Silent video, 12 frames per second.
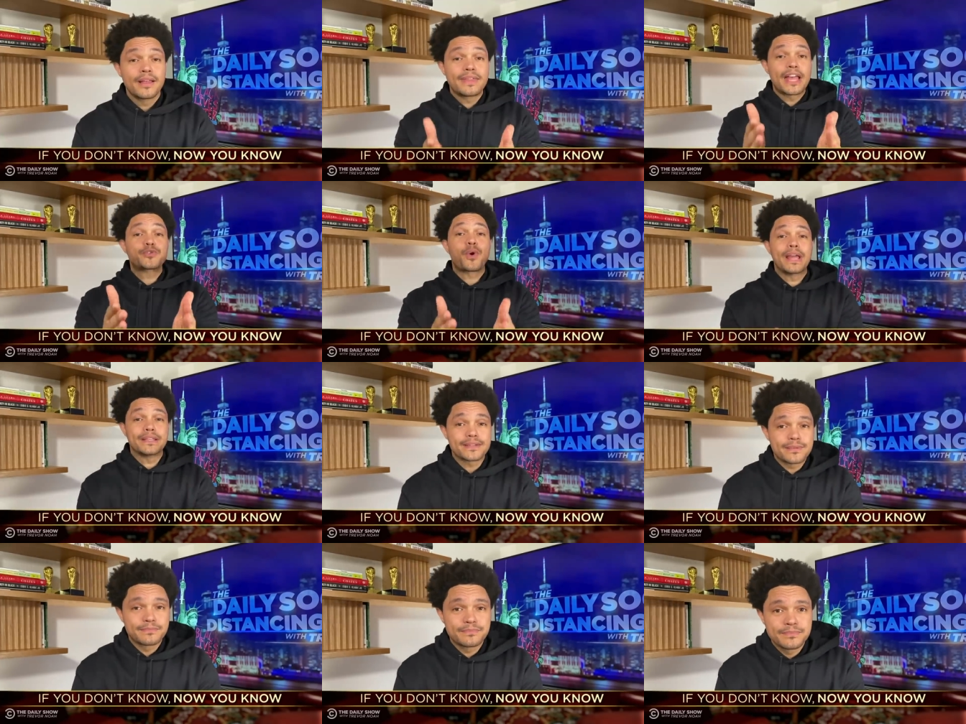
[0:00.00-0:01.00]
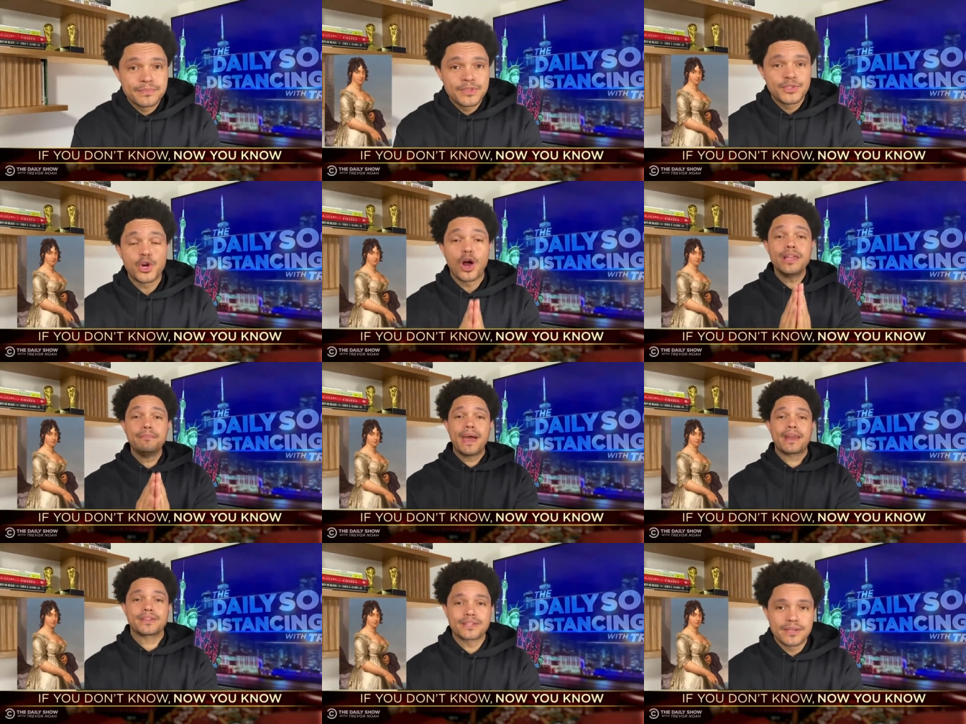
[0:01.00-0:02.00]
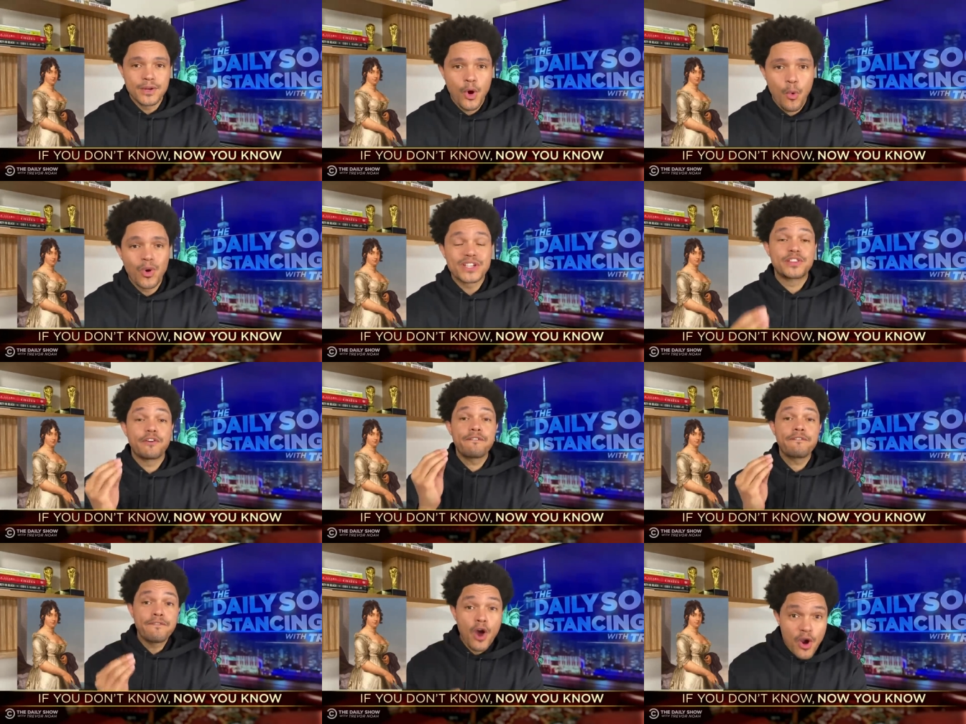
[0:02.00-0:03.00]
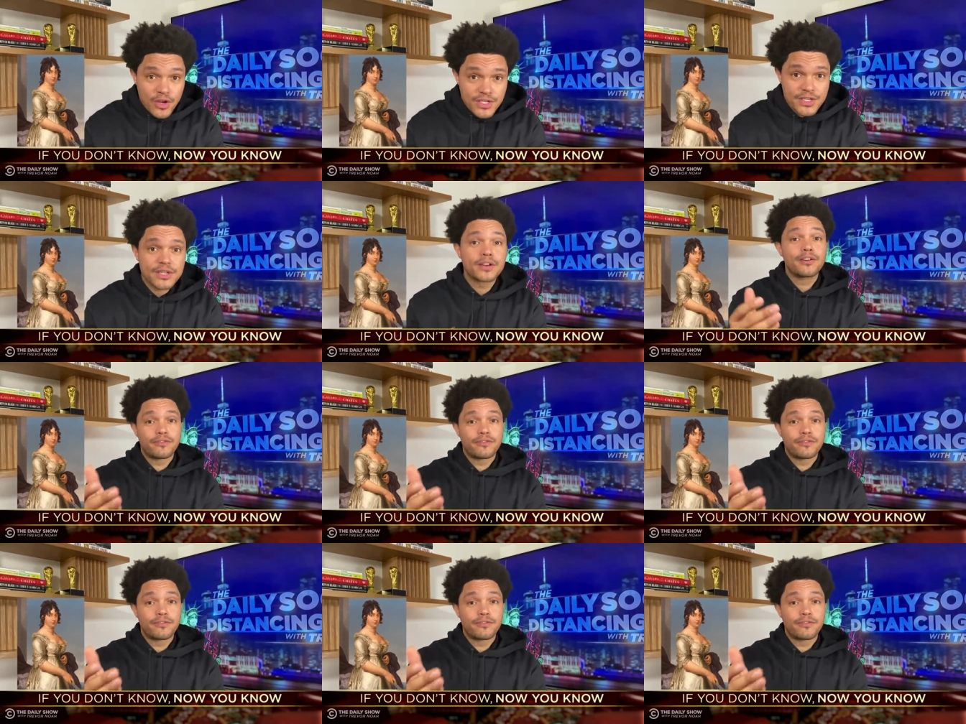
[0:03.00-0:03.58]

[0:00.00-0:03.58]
That's right. Dolly Madison was the first